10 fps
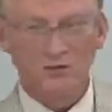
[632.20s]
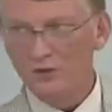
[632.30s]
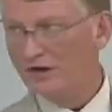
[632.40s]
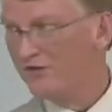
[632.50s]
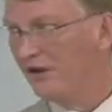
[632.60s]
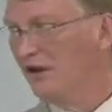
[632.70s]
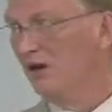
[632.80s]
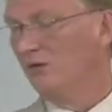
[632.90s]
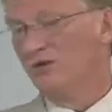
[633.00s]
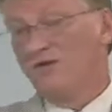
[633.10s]
with
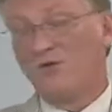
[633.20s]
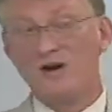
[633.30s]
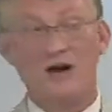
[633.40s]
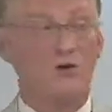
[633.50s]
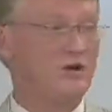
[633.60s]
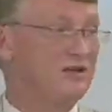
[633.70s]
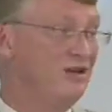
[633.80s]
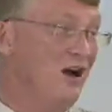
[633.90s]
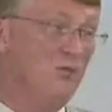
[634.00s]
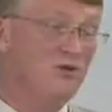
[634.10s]
a 40-hour week
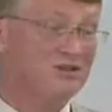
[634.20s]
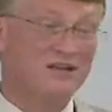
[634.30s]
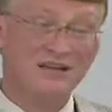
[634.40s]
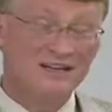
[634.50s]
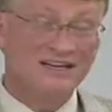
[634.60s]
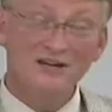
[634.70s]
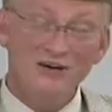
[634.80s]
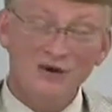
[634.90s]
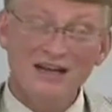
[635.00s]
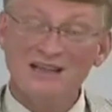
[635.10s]
job, which didn't
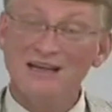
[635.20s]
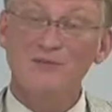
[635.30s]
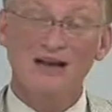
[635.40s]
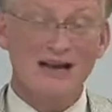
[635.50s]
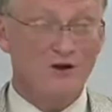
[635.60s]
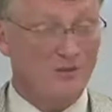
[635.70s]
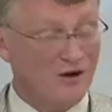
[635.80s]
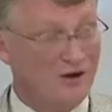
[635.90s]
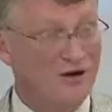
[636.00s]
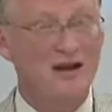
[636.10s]
do anything but help
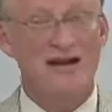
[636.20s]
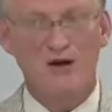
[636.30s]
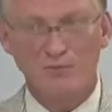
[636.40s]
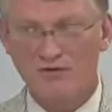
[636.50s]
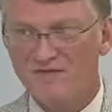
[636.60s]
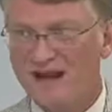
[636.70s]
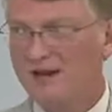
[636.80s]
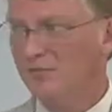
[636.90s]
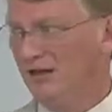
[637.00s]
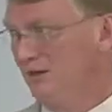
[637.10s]
her
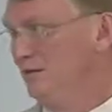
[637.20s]
family.